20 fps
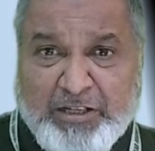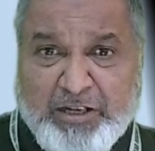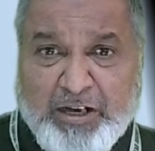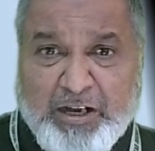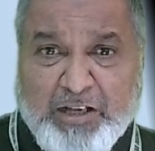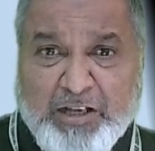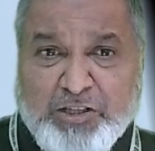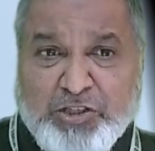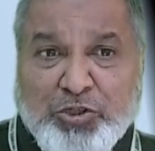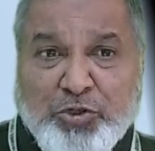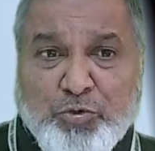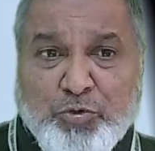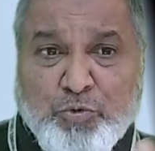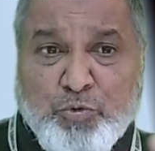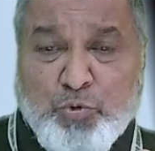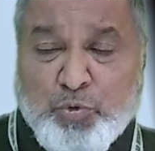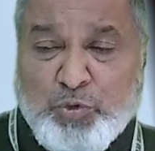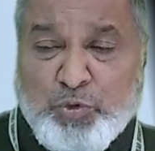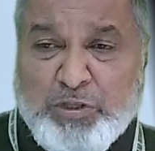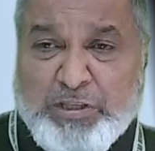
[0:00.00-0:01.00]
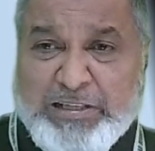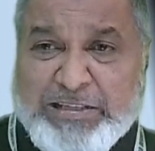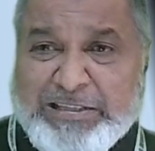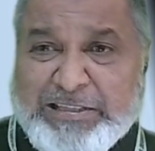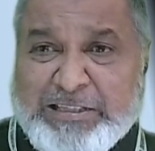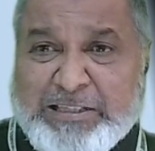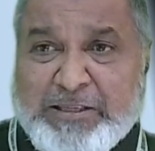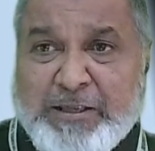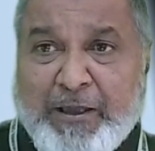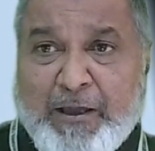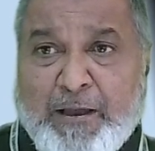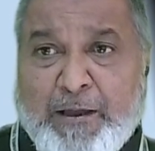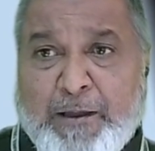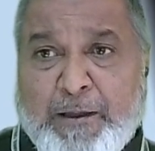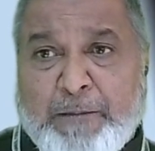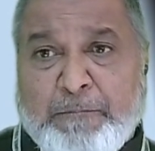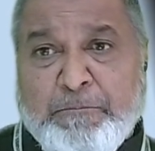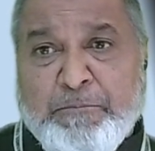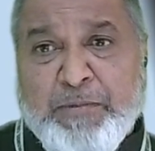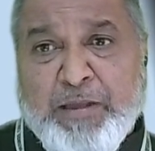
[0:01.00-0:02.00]
drugs to this
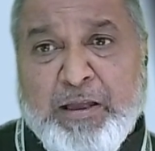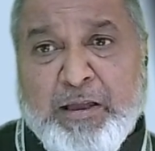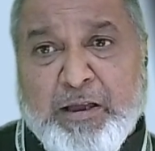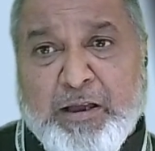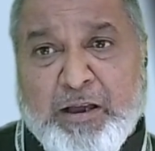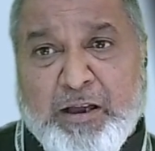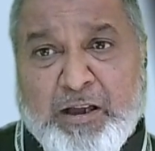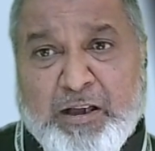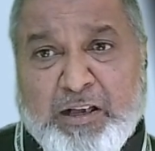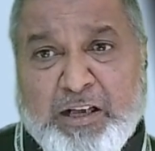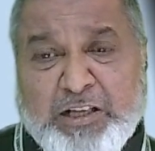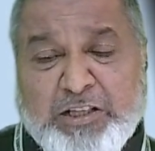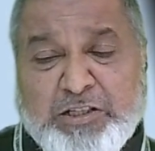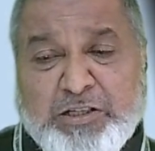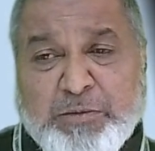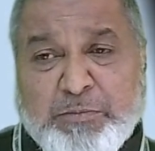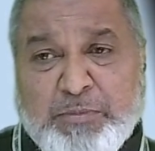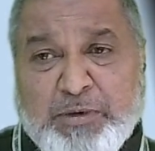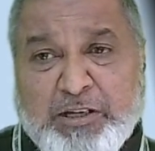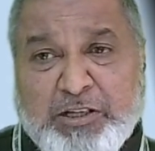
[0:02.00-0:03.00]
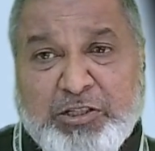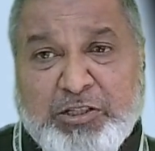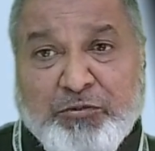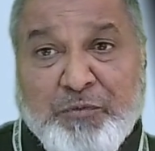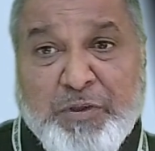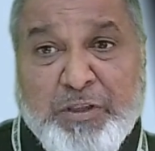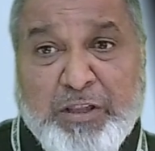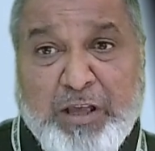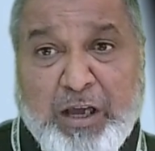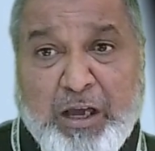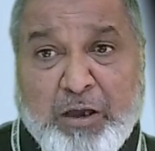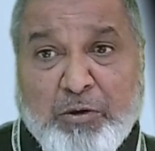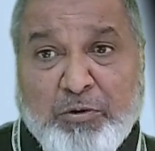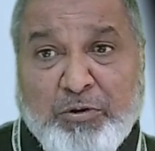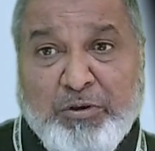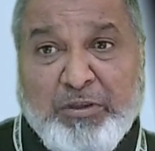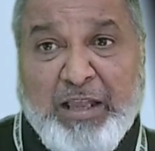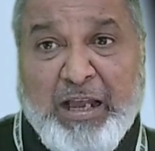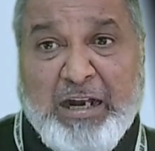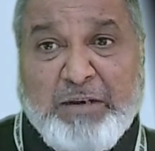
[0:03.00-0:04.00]
customers
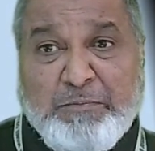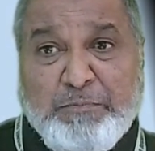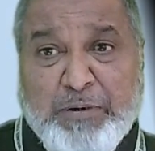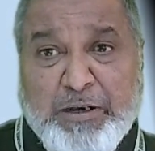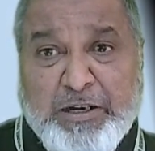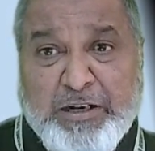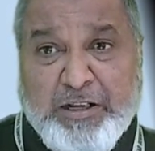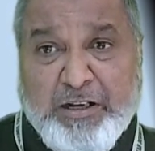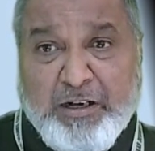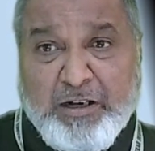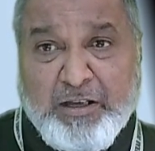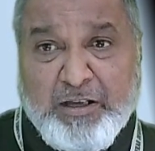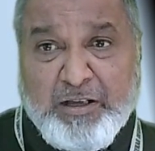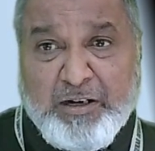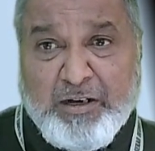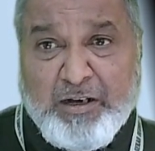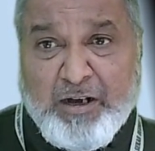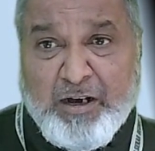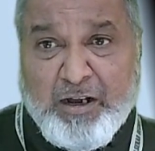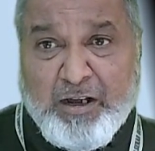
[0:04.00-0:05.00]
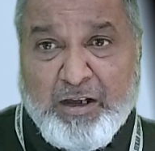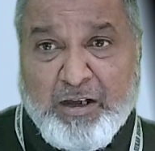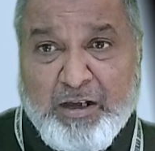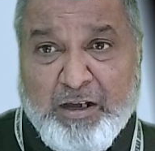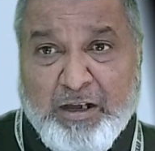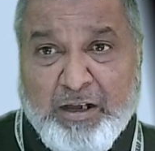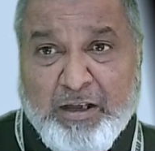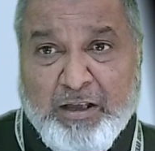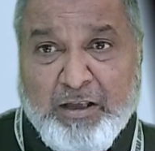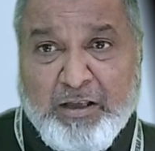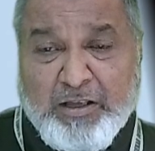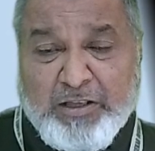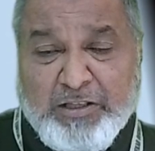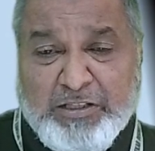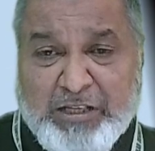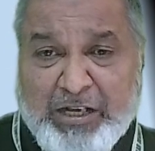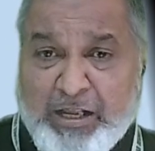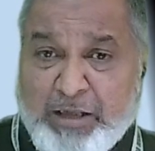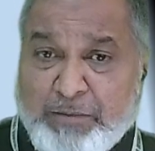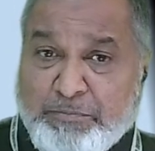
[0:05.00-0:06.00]
without that particular
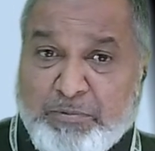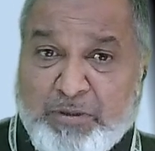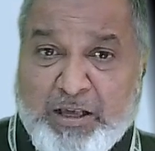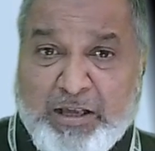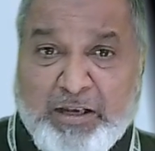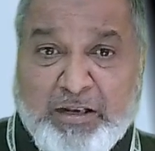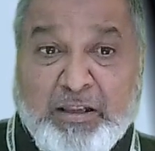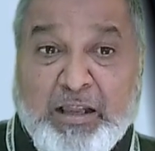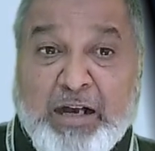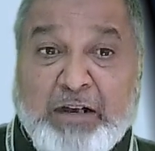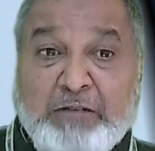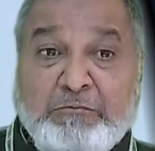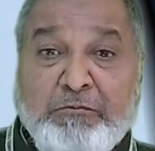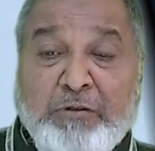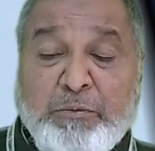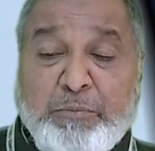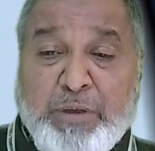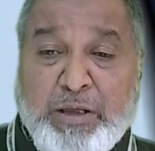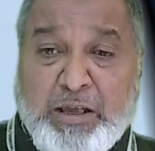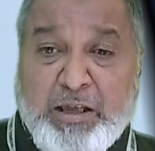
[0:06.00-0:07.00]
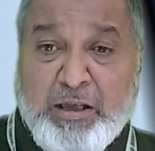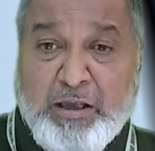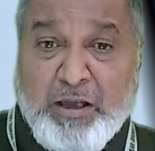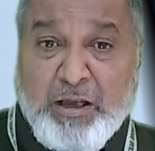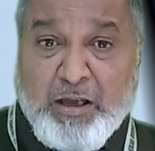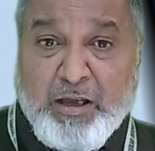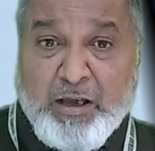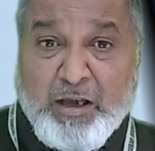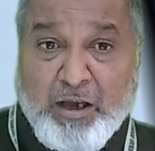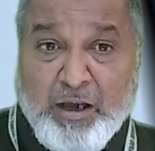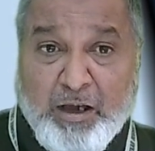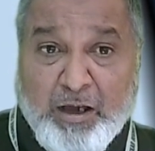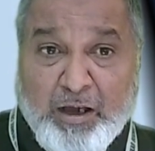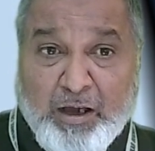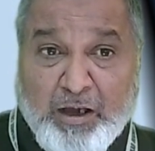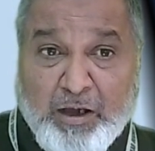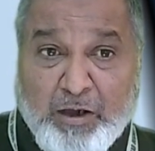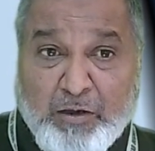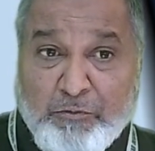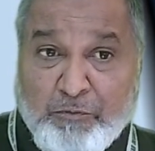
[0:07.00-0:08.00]
slip. Then that will be
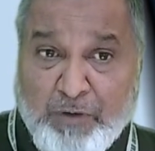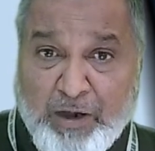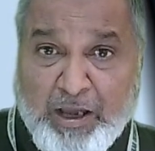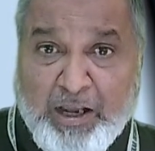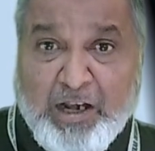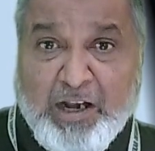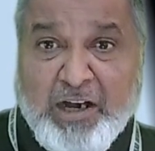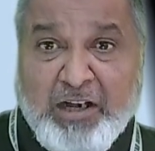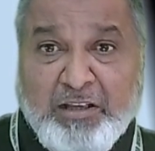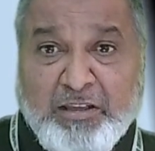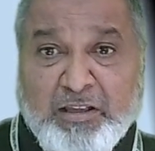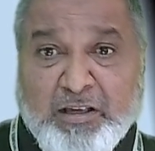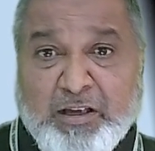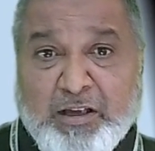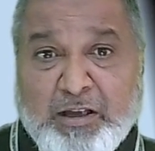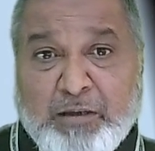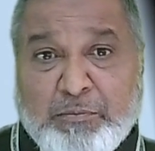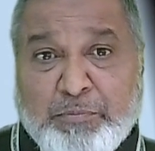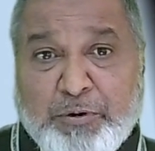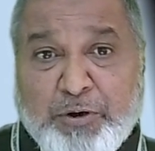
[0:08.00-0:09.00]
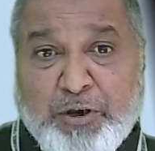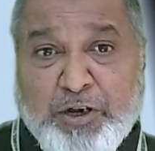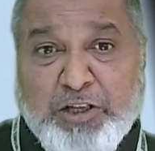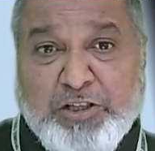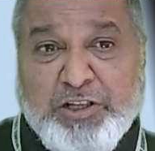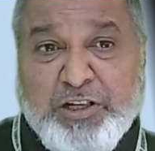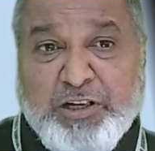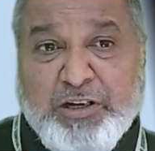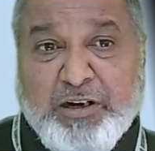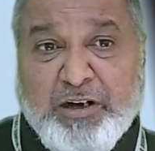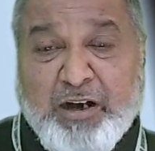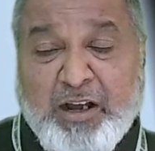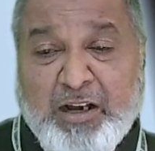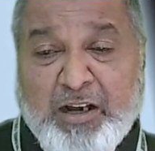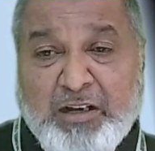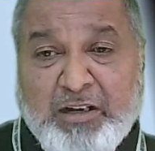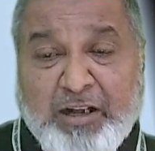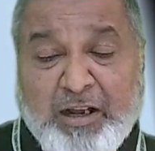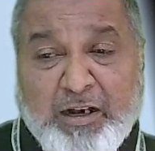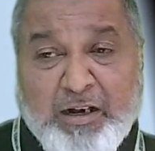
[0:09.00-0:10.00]
violate the protection
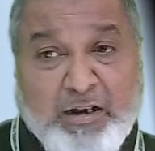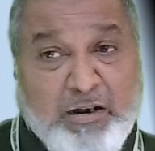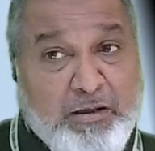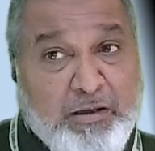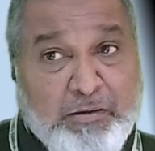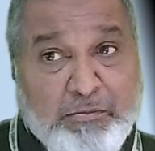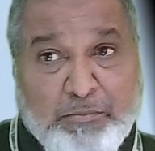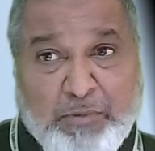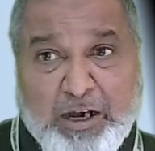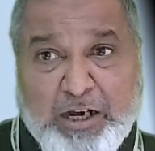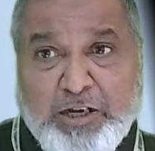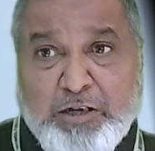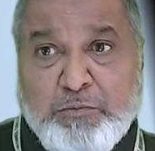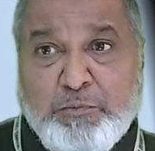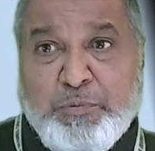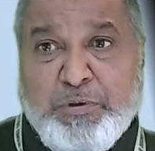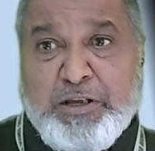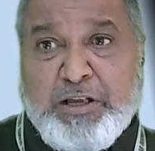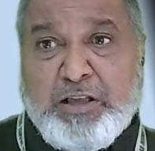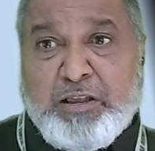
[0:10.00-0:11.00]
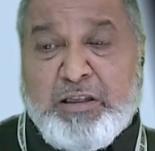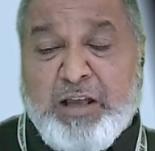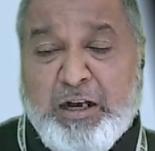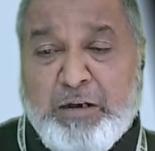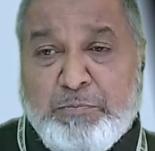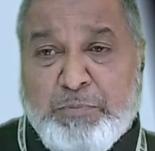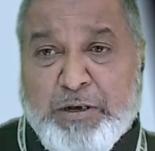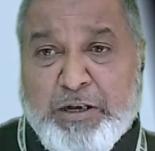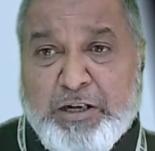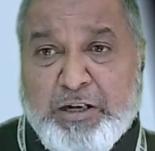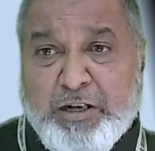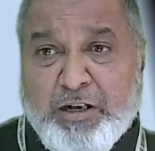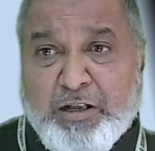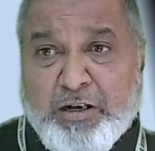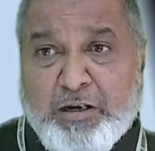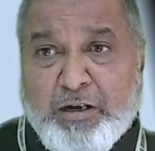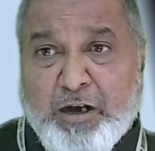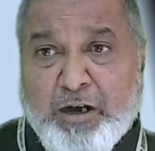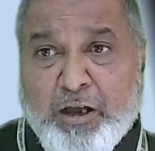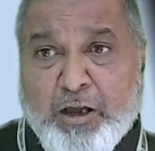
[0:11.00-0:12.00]
right, and might be that
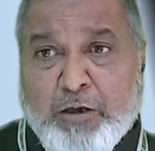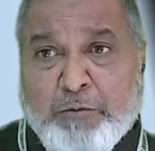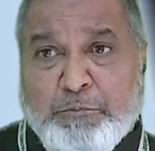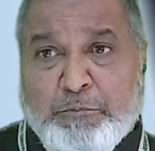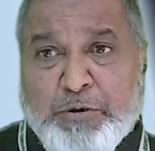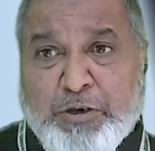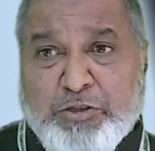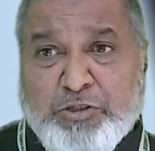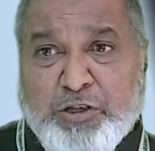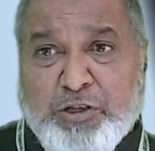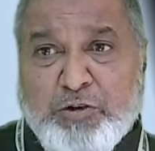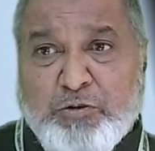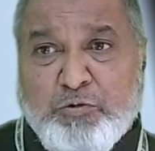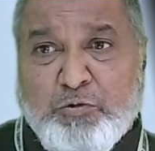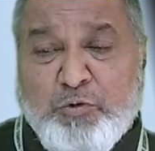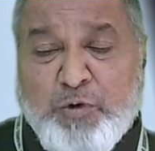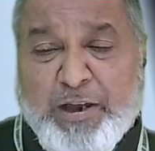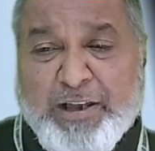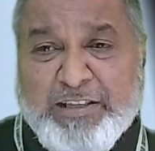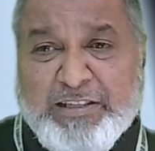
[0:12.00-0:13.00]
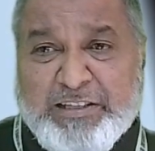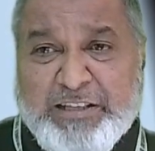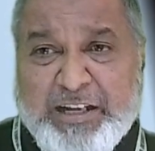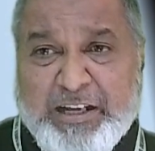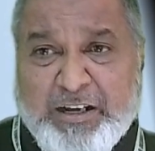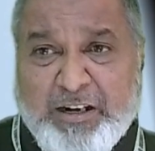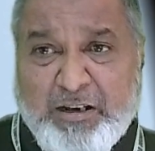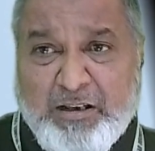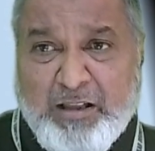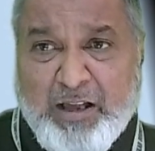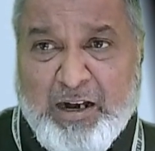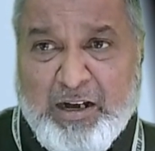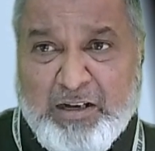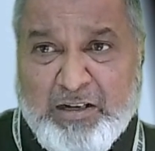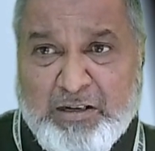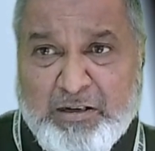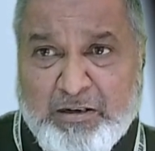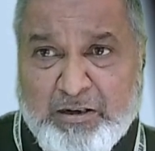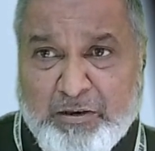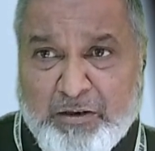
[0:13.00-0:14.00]
particular person who has taken that